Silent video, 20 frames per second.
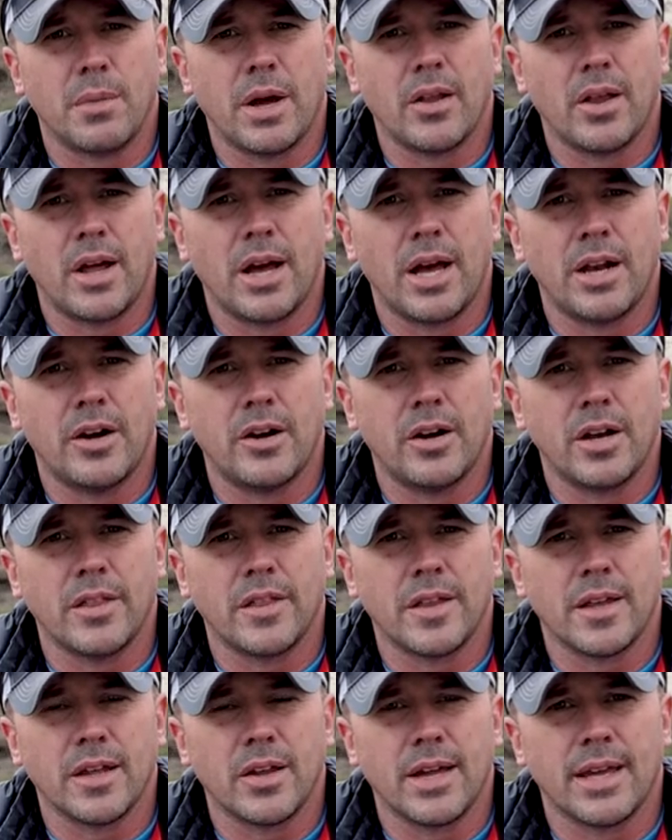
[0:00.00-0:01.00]
my line or
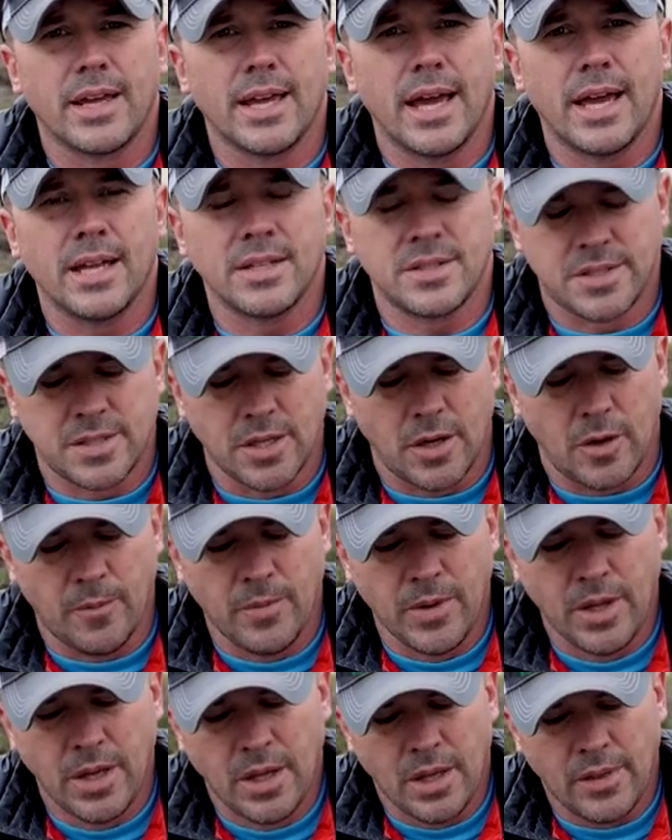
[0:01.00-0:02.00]
anything like that. So
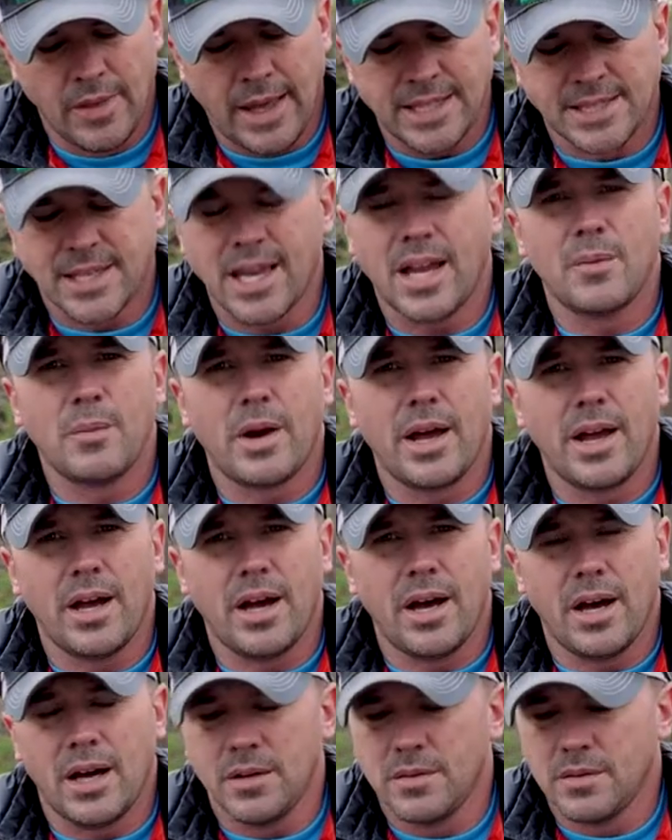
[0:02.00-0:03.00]
that's kind of my,
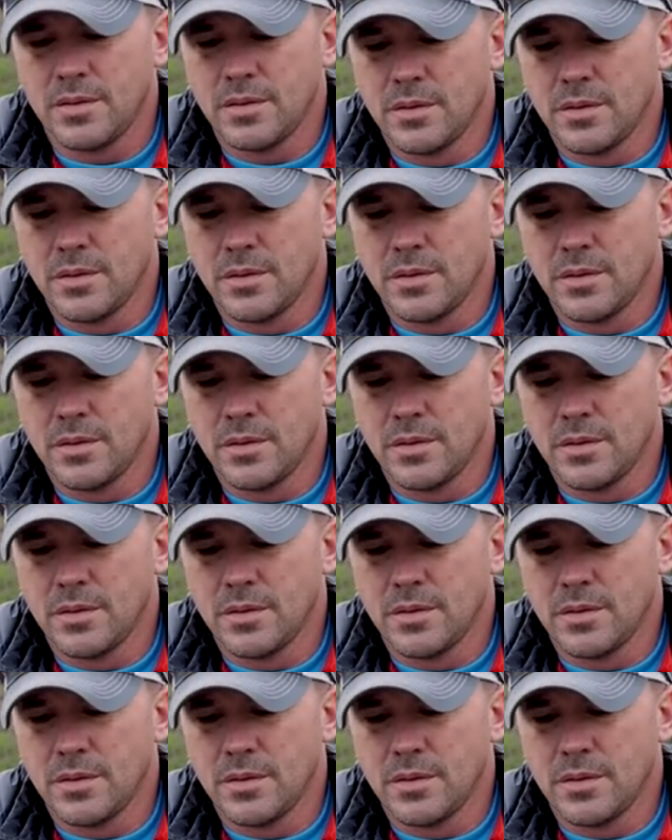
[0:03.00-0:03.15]
uh,